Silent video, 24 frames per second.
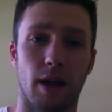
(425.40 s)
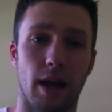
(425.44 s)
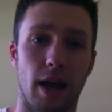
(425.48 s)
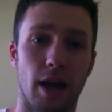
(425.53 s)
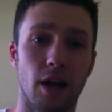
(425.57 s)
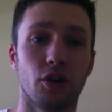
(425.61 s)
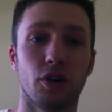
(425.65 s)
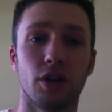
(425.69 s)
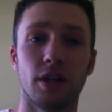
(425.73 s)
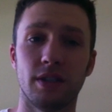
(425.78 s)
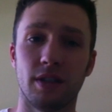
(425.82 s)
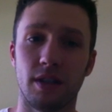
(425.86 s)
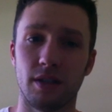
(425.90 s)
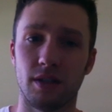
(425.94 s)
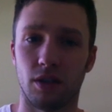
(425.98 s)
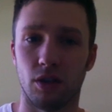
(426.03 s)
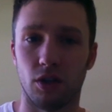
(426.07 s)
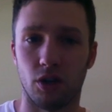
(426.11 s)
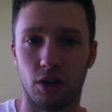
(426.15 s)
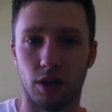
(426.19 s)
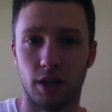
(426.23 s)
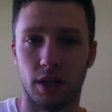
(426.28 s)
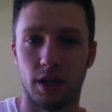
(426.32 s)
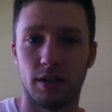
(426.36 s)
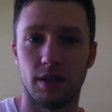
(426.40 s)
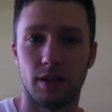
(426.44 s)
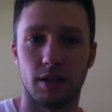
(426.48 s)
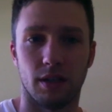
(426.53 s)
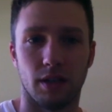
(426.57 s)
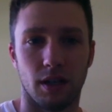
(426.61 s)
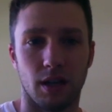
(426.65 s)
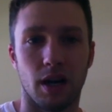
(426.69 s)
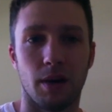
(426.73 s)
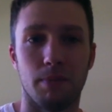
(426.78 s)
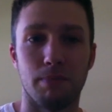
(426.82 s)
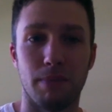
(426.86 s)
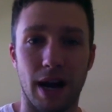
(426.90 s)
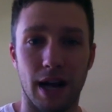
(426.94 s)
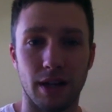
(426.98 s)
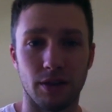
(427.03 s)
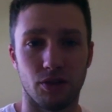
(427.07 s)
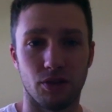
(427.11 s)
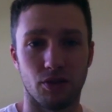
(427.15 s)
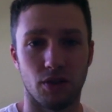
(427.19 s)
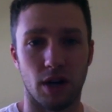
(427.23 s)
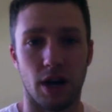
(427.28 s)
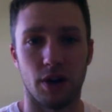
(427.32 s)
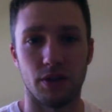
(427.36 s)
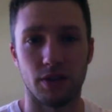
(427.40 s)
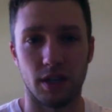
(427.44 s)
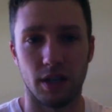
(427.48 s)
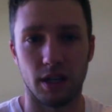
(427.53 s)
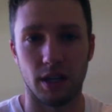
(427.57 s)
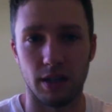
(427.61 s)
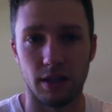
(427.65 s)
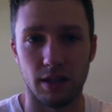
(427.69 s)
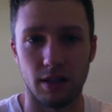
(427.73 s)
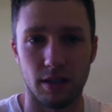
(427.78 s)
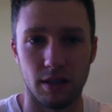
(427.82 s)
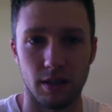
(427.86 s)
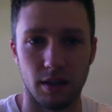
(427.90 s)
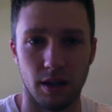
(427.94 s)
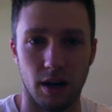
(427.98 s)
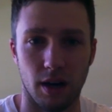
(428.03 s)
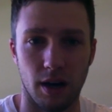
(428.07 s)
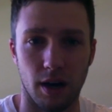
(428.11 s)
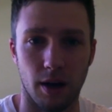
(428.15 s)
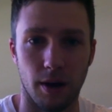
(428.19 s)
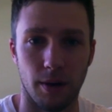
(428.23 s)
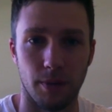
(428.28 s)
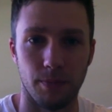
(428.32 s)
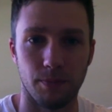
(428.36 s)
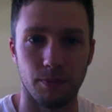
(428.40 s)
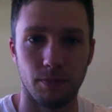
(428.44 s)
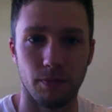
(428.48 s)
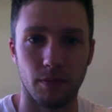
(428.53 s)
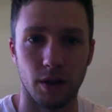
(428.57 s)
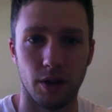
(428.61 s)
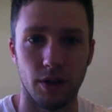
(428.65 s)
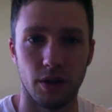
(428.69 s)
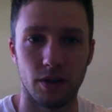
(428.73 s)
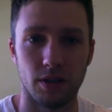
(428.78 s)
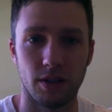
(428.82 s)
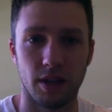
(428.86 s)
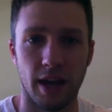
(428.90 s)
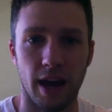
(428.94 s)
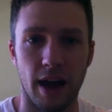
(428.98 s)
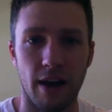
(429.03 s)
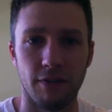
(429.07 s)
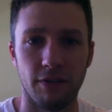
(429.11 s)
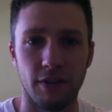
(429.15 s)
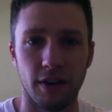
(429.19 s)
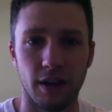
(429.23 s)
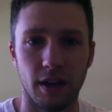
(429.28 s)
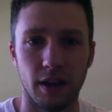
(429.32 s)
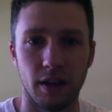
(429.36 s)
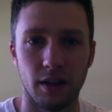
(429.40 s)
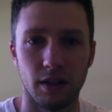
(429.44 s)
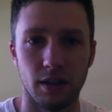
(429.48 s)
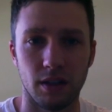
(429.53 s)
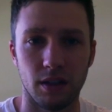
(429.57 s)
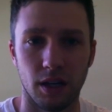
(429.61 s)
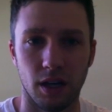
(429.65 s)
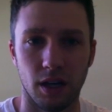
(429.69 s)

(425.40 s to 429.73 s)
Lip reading: increases alertness and combats drowsiness. There's caffeine,